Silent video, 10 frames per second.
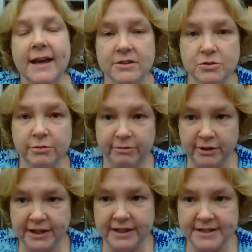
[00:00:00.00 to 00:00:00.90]

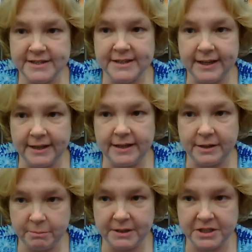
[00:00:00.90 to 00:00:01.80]
extrovertedness, and
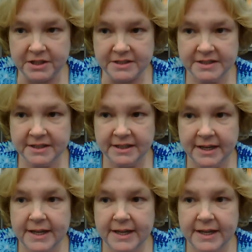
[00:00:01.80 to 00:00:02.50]
inhibitions.